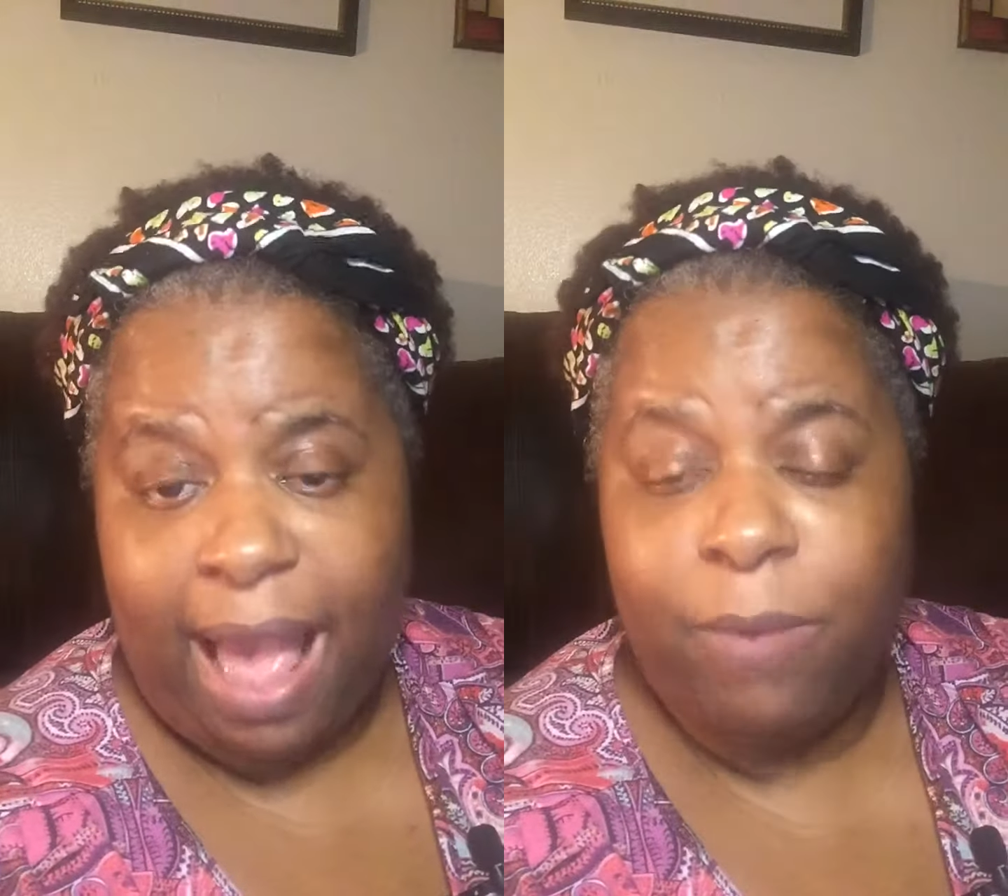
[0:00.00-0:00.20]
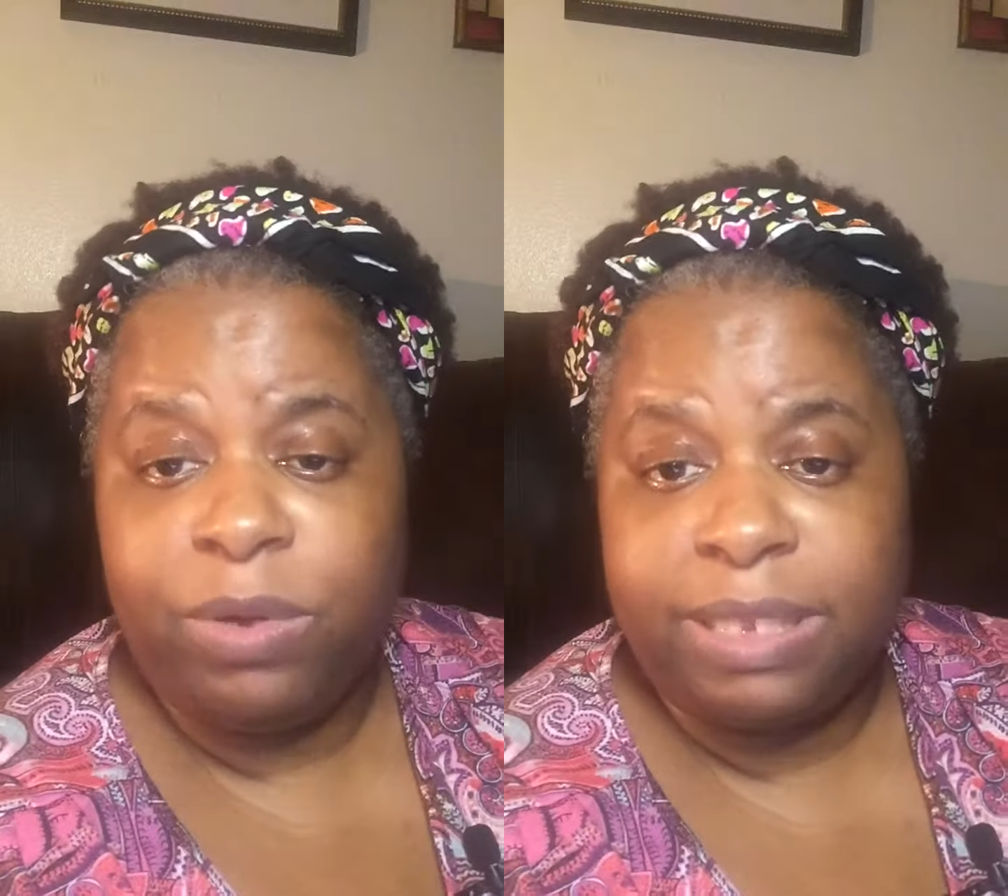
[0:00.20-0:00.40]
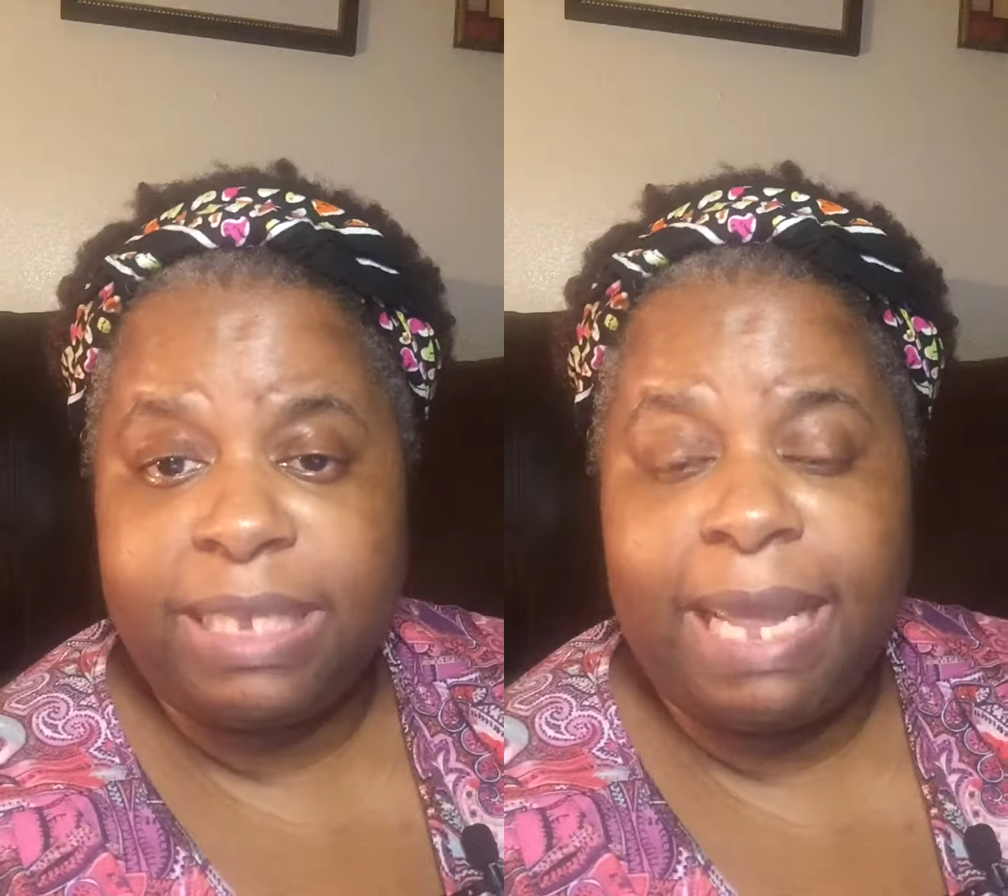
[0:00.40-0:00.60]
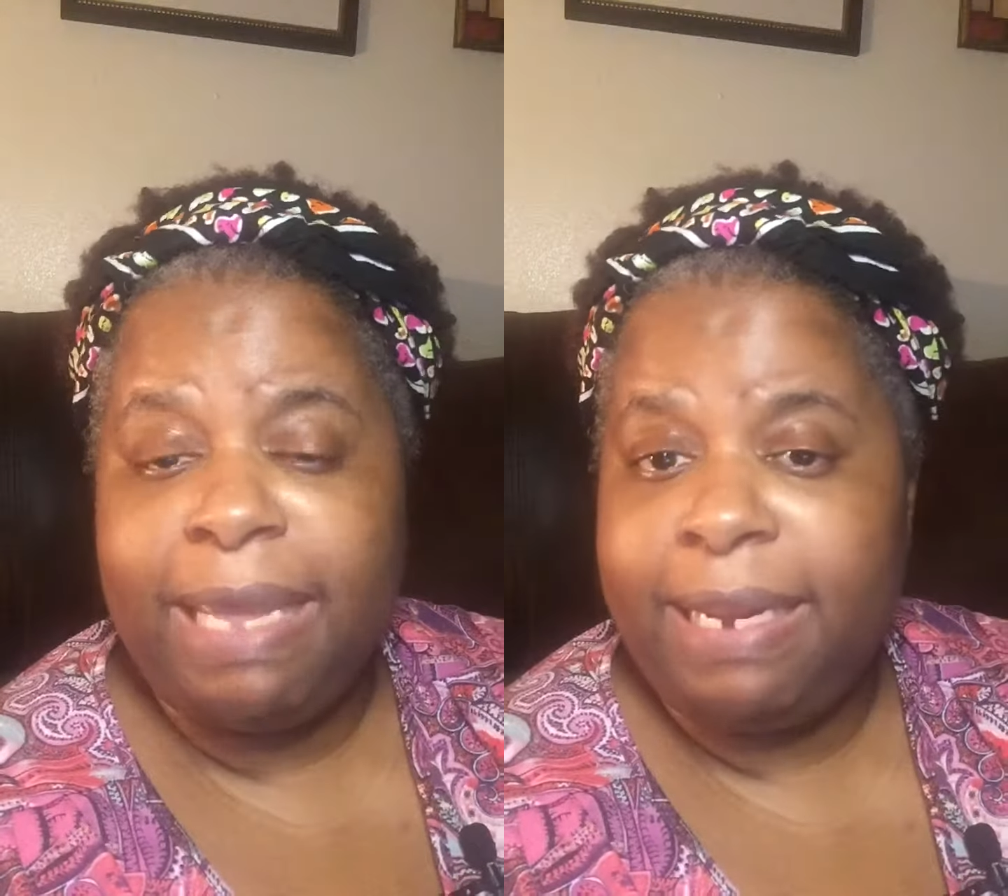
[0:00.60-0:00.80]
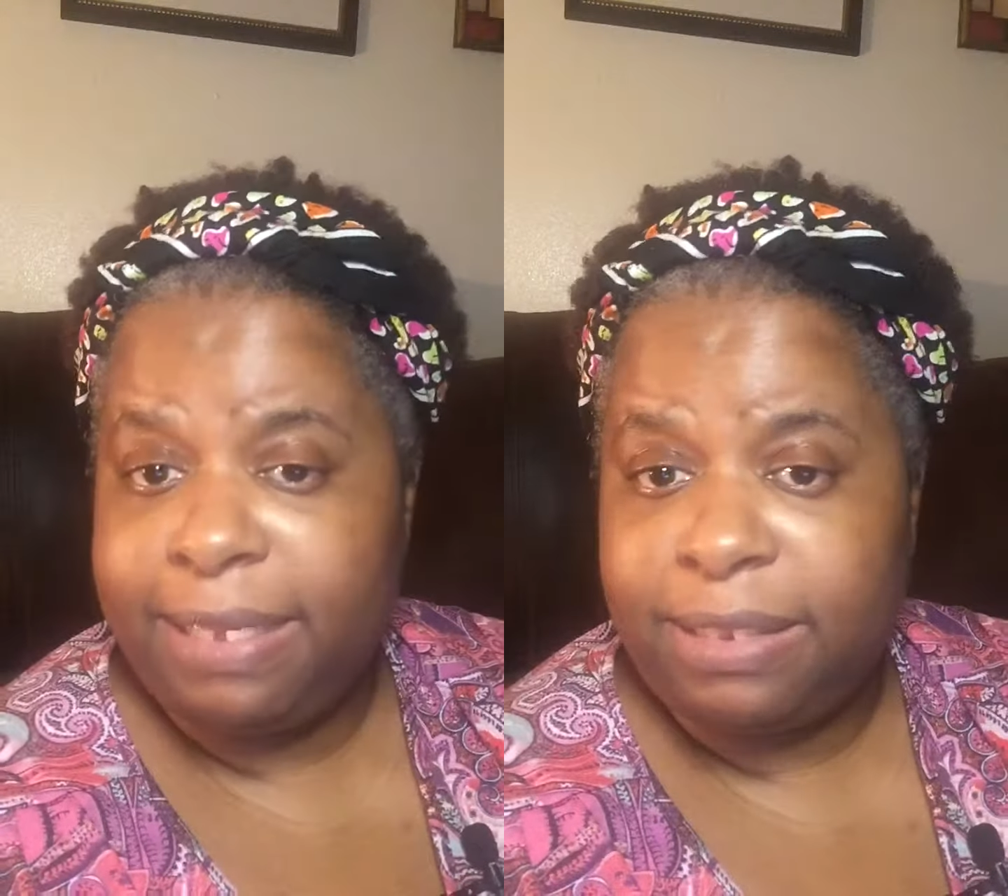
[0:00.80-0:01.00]

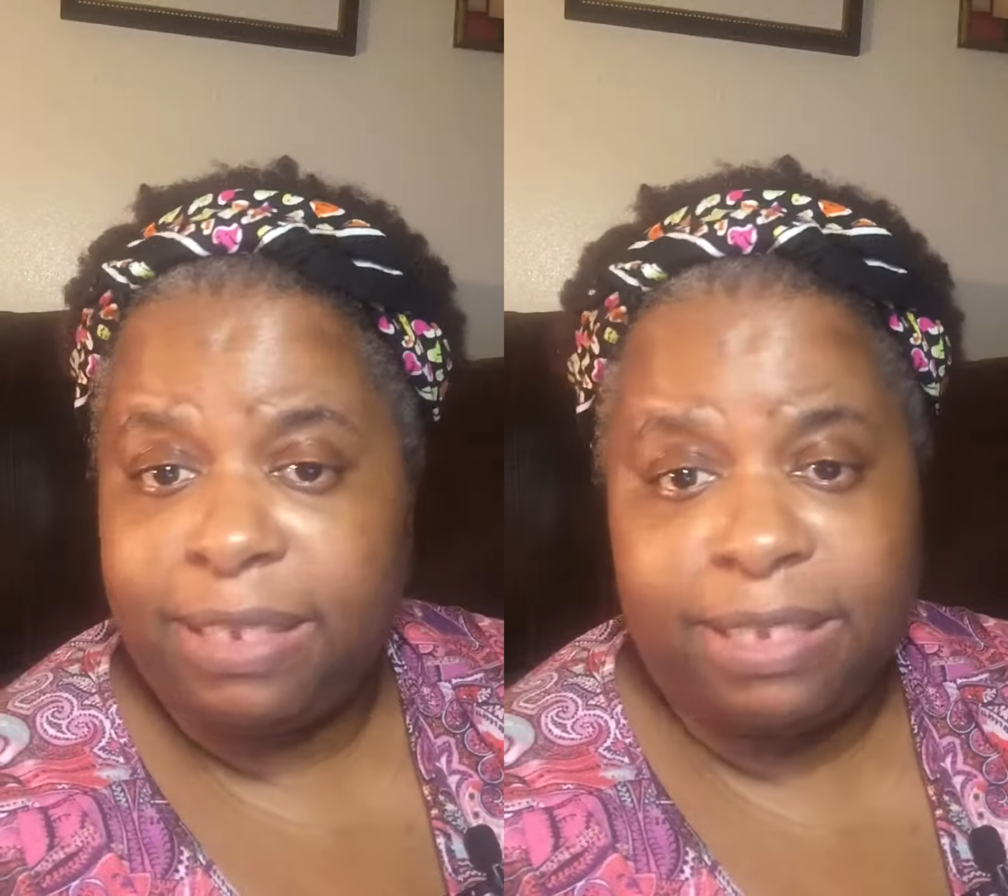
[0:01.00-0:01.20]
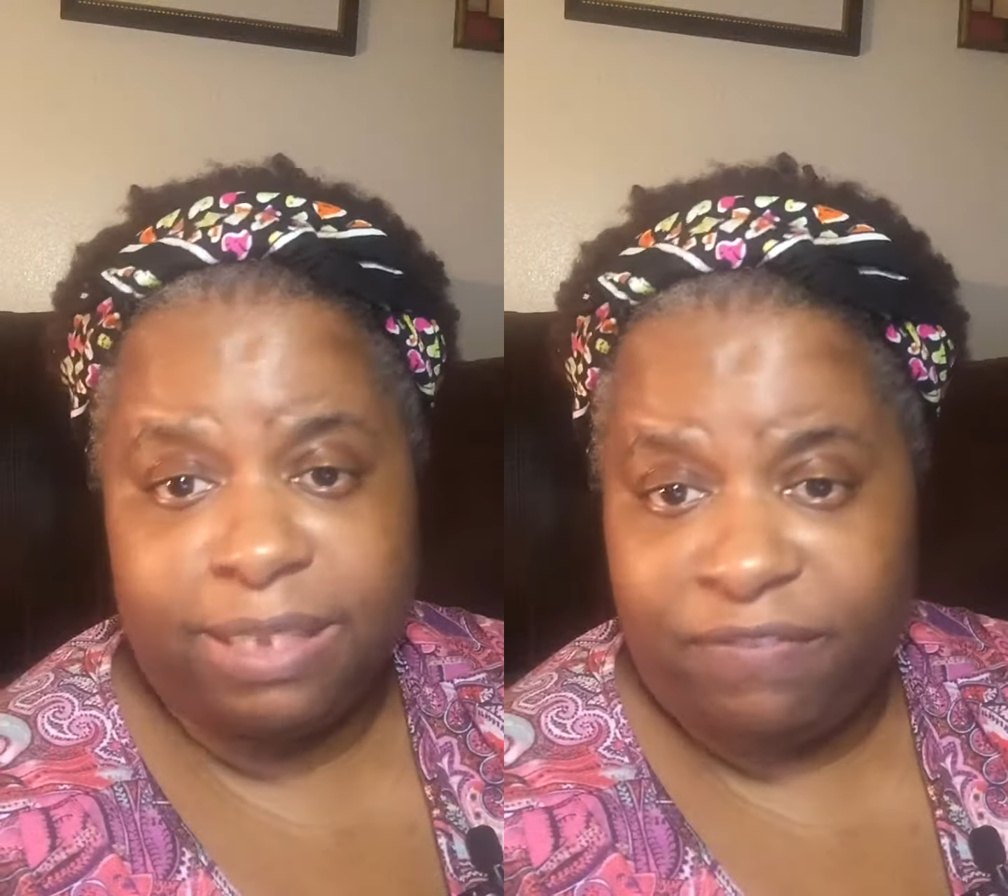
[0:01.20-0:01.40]
it's a